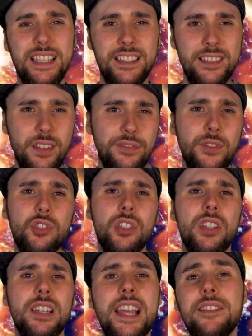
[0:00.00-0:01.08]
It is a
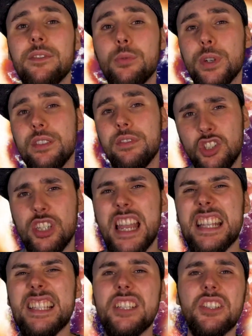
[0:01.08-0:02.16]
future laden with genetic